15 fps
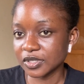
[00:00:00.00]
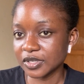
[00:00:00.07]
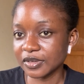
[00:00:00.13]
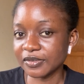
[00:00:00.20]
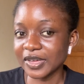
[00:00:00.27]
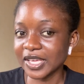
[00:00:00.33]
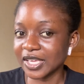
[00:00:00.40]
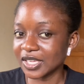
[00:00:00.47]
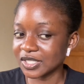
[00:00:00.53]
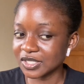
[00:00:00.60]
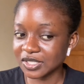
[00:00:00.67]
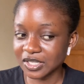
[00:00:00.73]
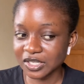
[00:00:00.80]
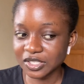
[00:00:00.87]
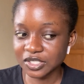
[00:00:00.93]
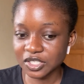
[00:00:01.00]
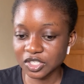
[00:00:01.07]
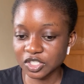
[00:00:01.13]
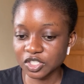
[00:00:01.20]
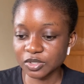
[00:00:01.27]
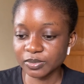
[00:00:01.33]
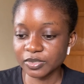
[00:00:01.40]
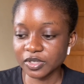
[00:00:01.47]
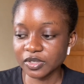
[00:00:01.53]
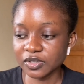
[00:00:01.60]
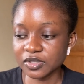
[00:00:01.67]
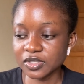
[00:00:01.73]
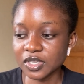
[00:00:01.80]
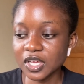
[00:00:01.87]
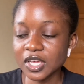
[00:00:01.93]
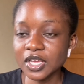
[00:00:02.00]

if I get the internship, because